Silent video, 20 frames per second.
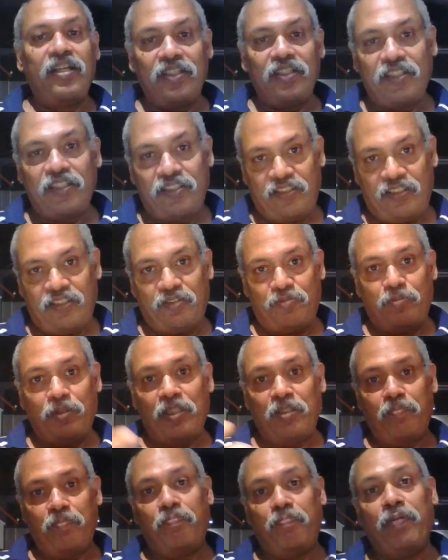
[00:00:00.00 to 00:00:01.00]
industry has been
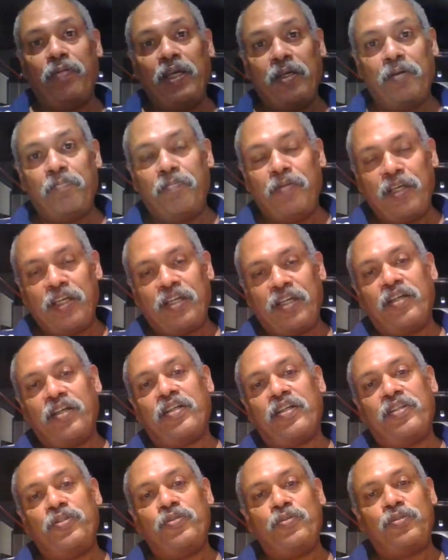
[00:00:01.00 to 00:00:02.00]
a big
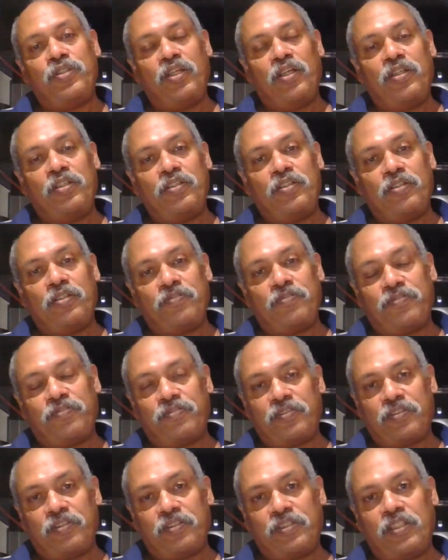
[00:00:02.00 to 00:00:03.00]
usage
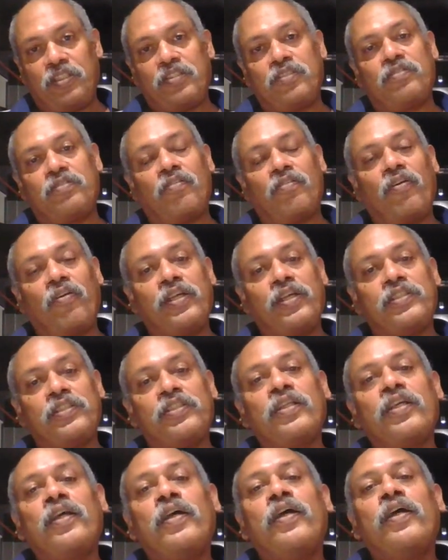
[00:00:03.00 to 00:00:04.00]
of such drawings.
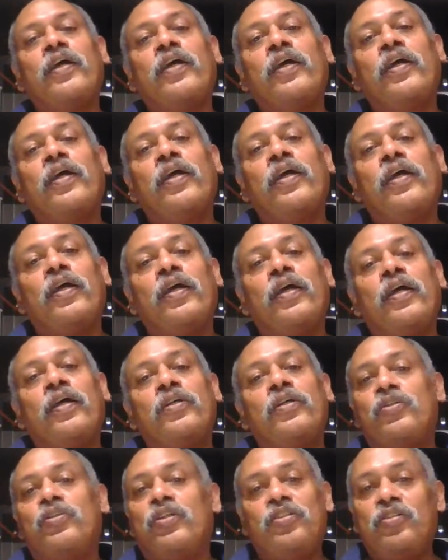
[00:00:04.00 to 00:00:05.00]

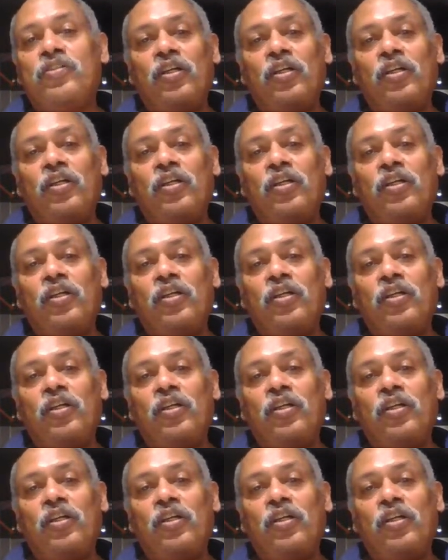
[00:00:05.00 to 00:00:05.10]
So it's